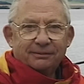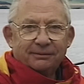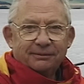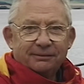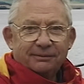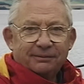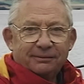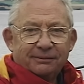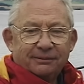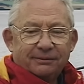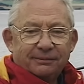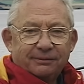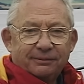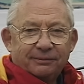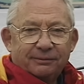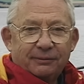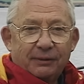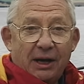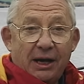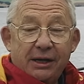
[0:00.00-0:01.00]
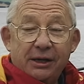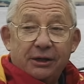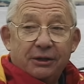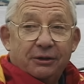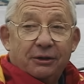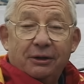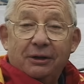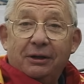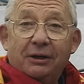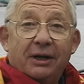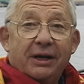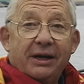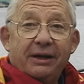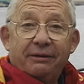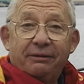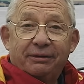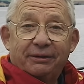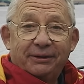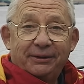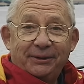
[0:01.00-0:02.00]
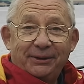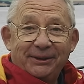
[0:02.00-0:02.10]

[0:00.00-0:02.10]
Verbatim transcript: Joe? I just couldn't leave.